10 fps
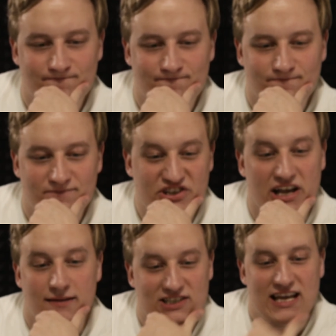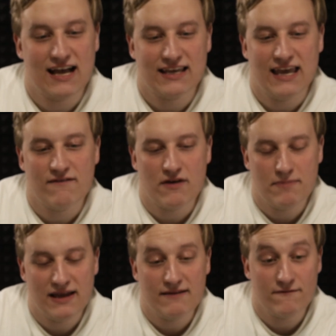Something's got to
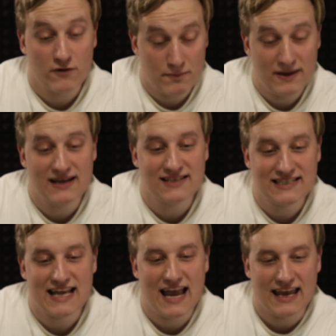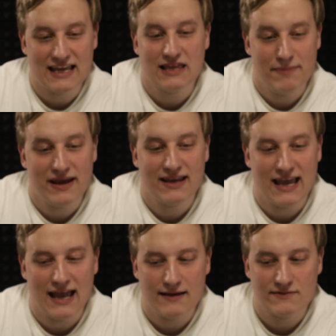give for Penn State in the big
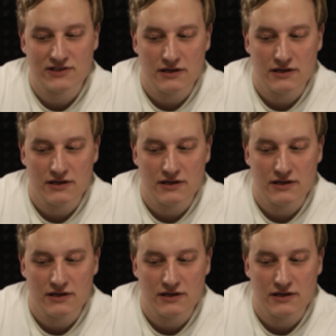games.